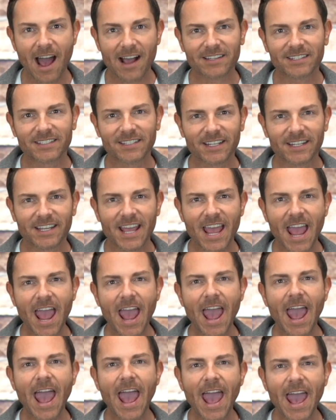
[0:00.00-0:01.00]
My
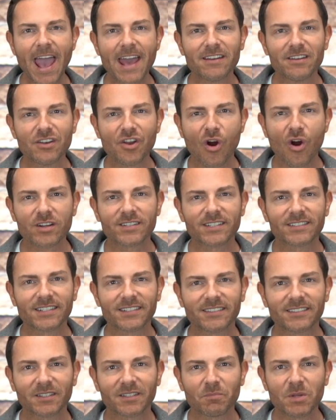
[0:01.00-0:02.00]
question is this:
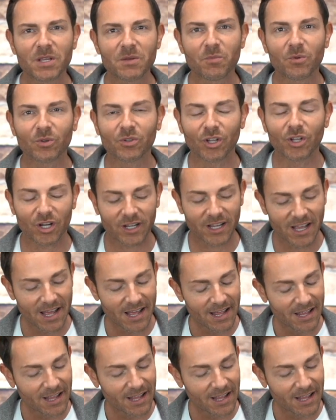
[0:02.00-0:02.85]
are you ready to get